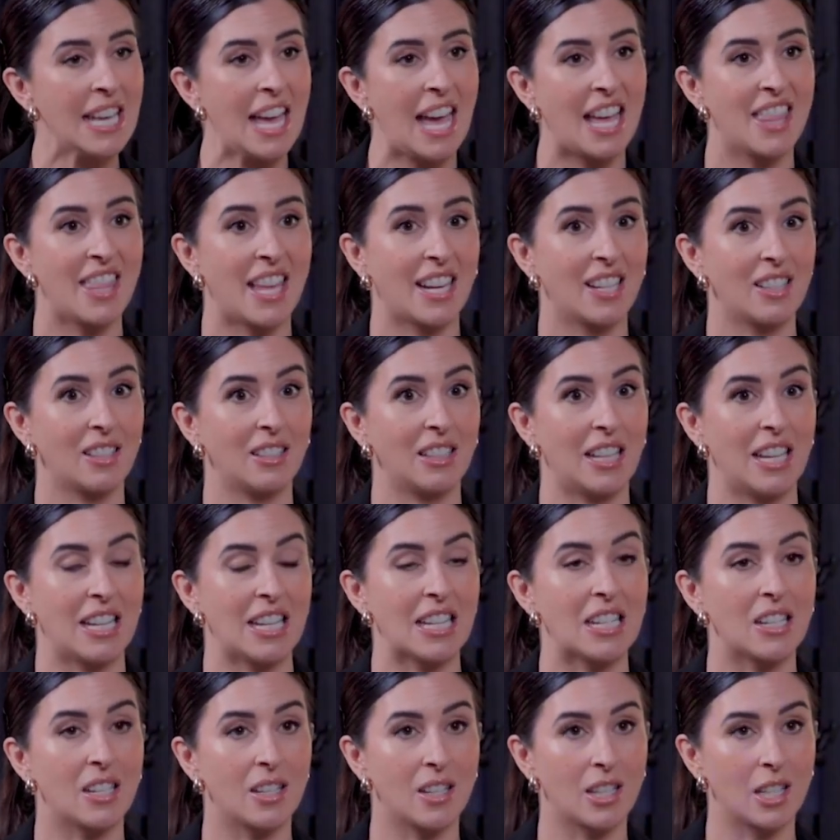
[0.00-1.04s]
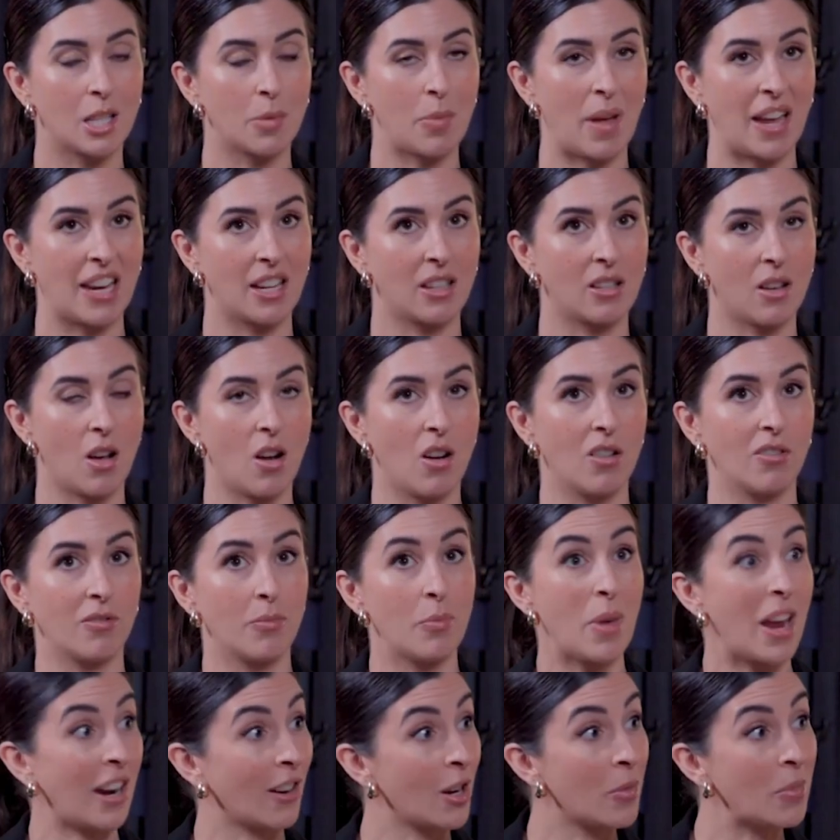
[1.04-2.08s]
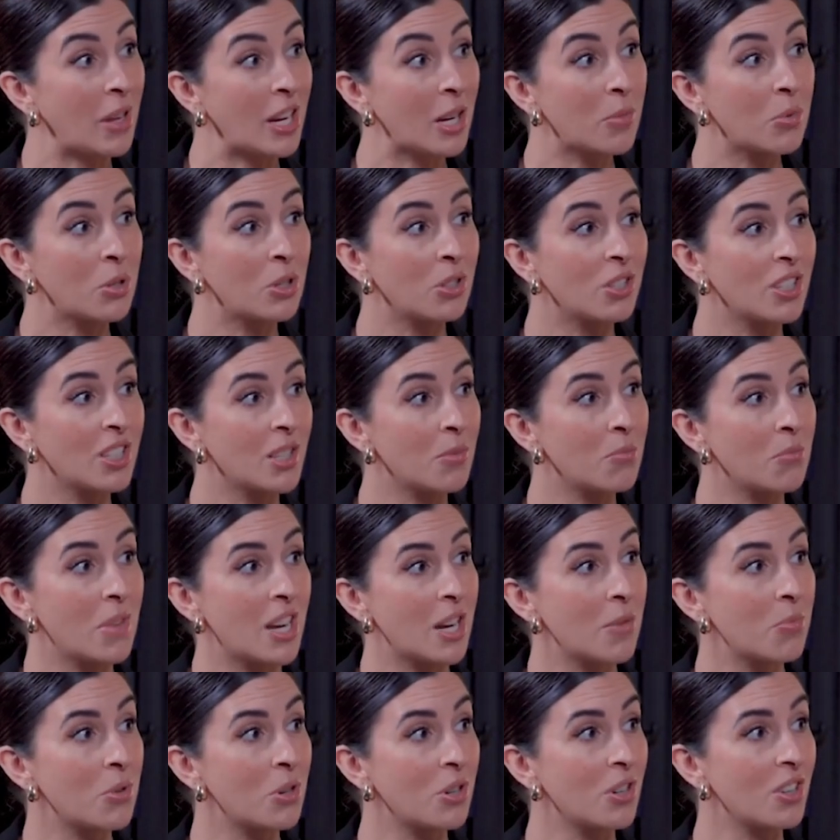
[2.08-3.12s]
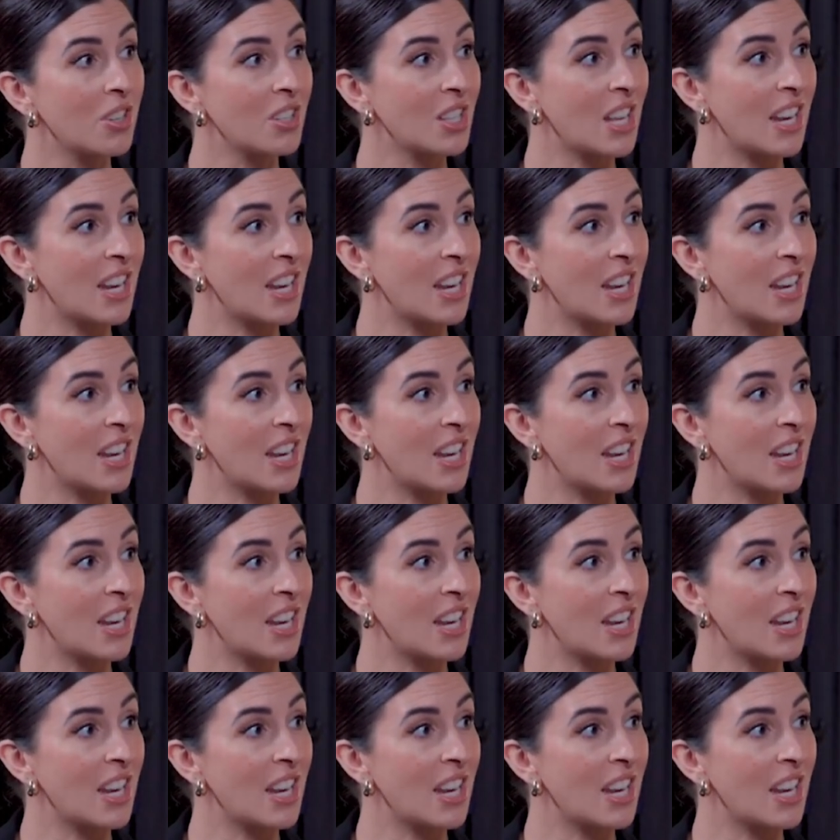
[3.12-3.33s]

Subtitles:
And that has led into the space of perimenopause and menopause,